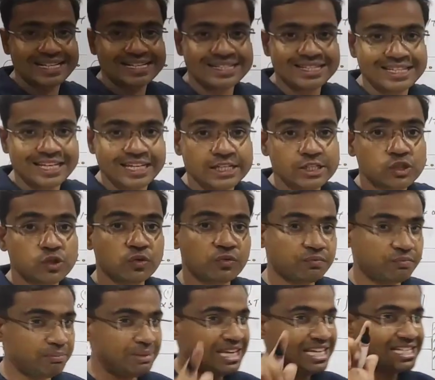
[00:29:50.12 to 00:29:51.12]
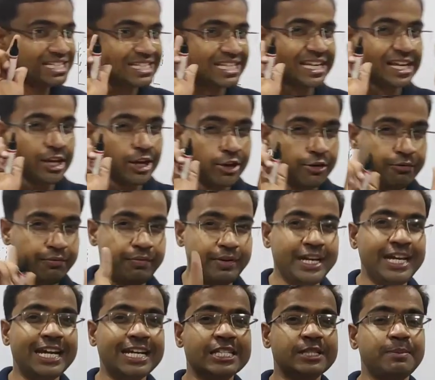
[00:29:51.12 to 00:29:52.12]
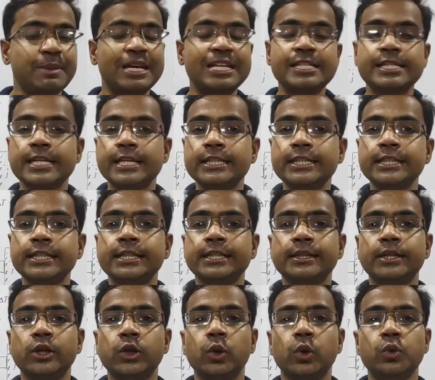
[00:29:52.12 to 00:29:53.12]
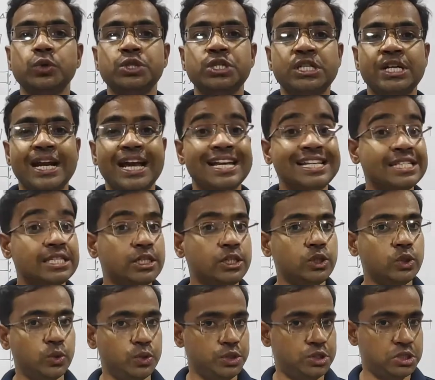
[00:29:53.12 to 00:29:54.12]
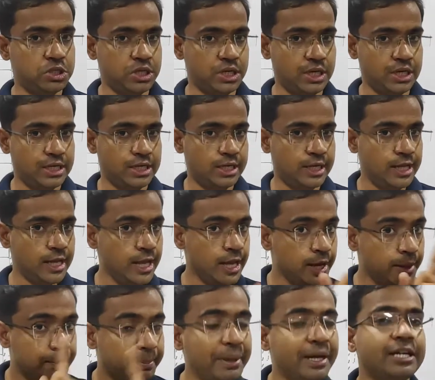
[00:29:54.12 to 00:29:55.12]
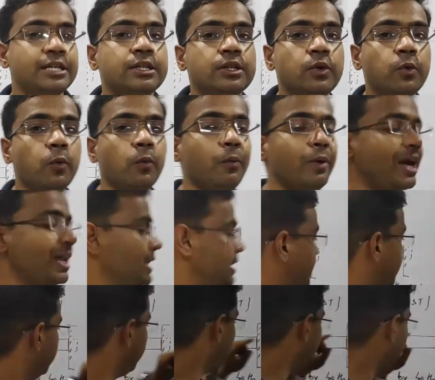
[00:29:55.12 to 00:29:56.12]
is the thing. So means free expansion, no stress, no strain. But when the